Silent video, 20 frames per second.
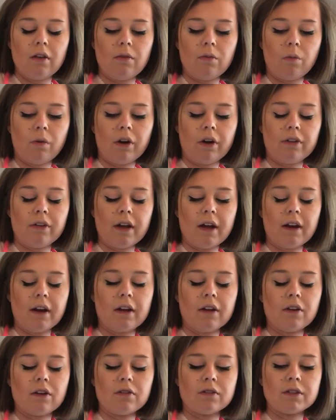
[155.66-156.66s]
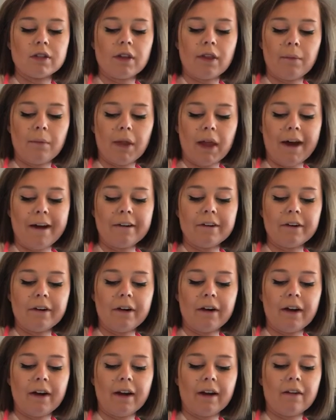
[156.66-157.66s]
where then it goes to the
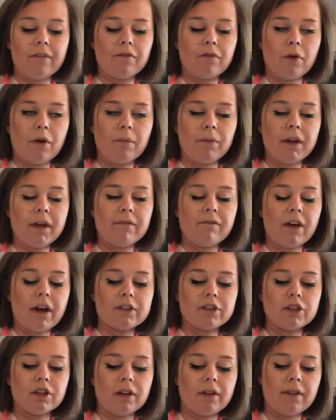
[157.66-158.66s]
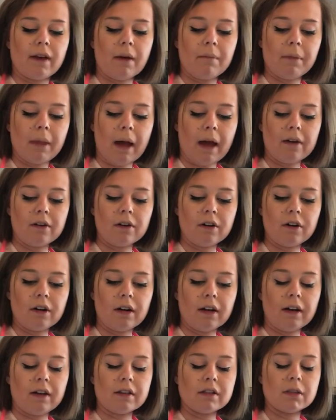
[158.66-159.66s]
bladder and can form the infection in that bladder, and
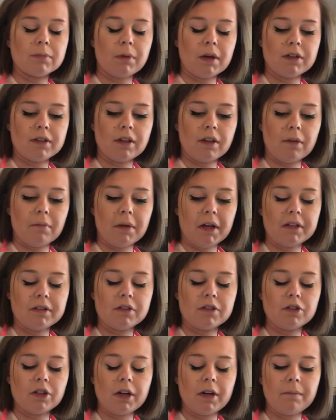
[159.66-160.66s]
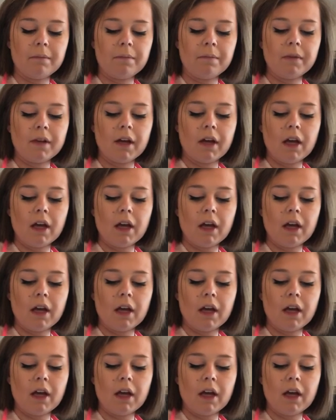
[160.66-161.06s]
it can spread to the bloodstream.